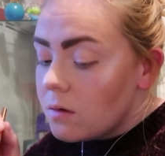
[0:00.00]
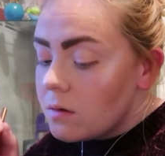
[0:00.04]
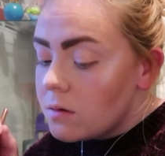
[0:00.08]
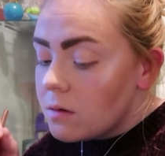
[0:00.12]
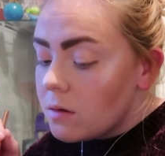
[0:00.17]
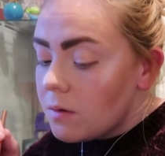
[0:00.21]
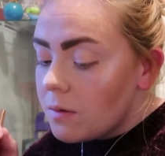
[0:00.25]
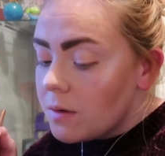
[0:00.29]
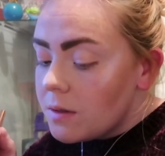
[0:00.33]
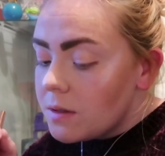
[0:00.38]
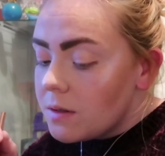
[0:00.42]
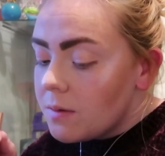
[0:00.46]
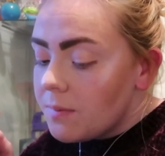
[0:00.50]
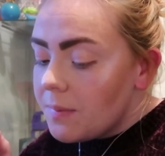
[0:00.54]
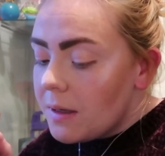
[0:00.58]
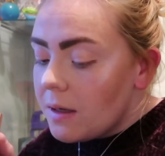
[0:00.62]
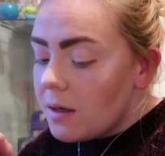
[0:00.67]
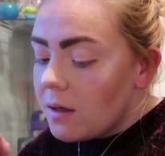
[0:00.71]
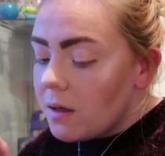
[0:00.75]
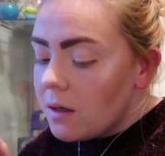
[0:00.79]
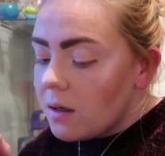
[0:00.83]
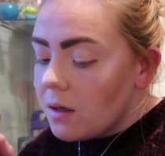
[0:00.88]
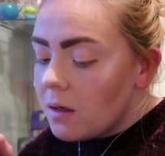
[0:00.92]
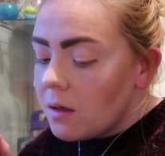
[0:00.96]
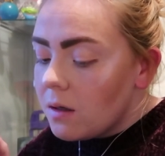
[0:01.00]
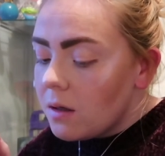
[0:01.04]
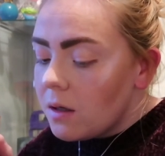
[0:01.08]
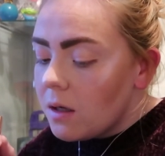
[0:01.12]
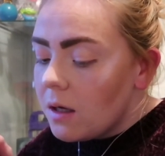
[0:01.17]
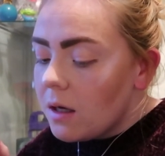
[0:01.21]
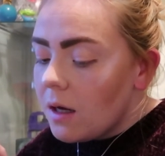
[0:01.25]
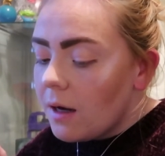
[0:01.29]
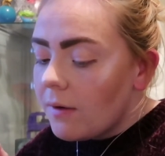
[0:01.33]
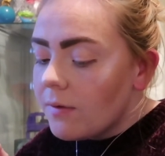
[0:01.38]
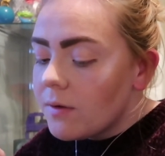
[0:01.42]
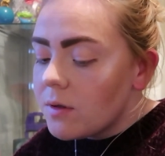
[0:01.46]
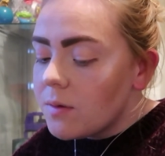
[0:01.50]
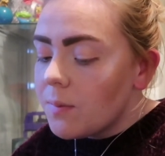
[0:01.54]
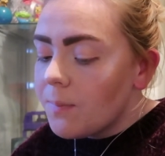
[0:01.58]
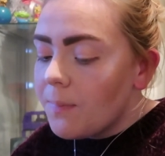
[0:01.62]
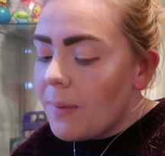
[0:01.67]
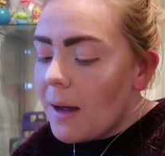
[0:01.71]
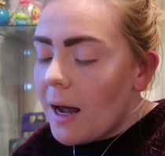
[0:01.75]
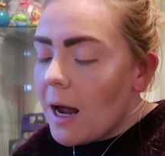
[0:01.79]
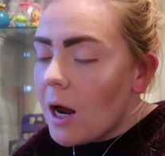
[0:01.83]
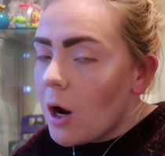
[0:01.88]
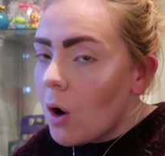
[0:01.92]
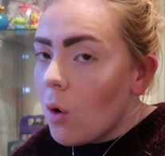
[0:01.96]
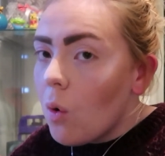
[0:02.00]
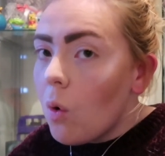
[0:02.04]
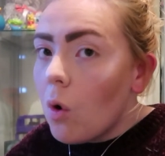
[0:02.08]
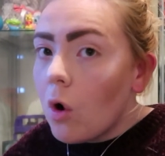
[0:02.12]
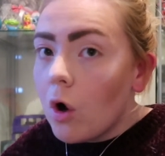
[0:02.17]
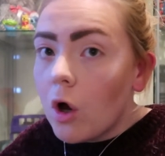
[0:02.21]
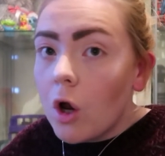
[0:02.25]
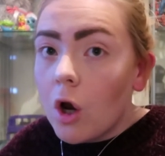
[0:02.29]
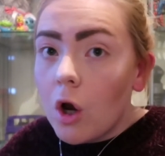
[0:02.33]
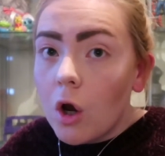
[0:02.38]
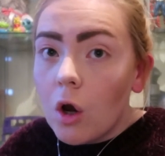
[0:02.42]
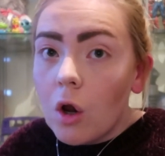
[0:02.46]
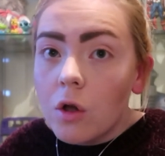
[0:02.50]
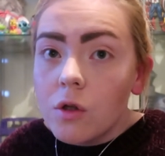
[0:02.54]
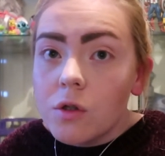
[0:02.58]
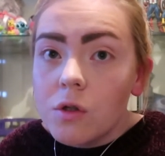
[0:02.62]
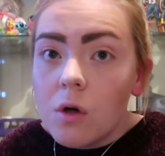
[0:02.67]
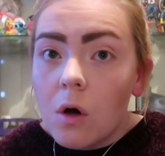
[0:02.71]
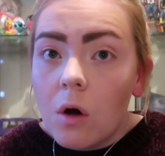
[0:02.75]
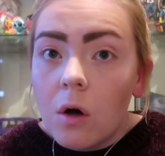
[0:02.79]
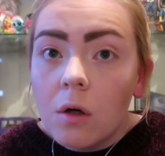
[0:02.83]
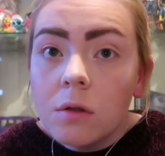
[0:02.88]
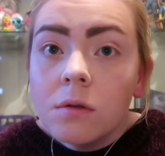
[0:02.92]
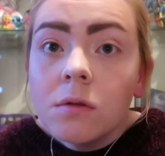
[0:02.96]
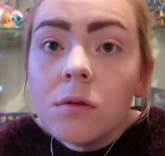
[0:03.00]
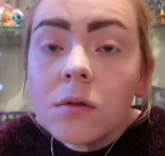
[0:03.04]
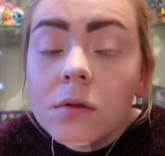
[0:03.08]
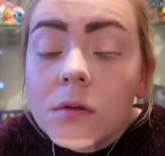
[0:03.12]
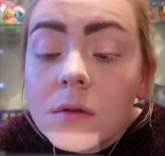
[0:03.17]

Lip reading: So it's a bit, you have to pack quite a lot on.